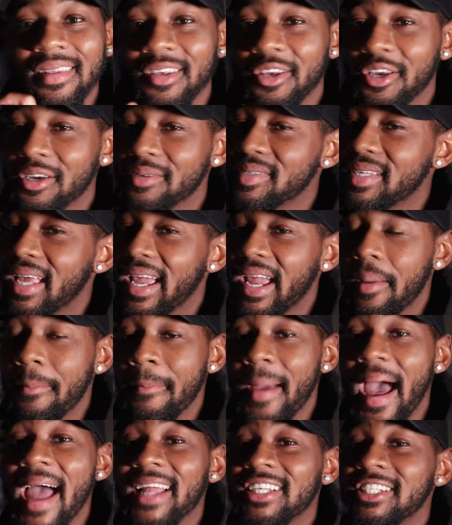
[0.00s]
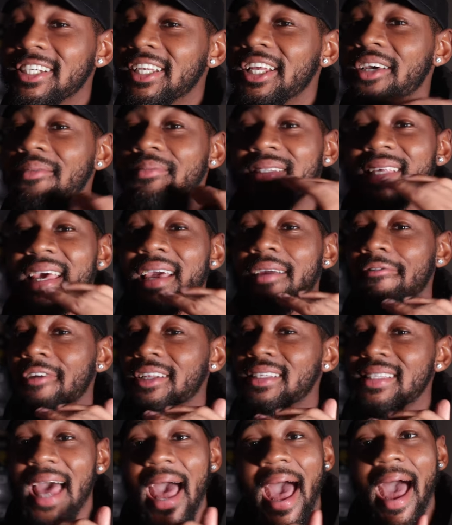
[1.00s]
you know what I'm saying, matching them tick
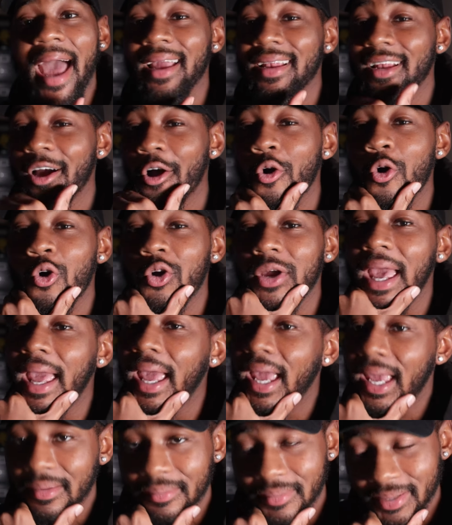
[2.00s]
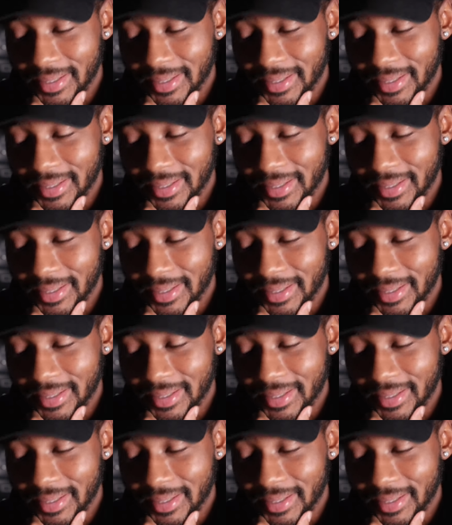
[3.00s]
for tack whole game.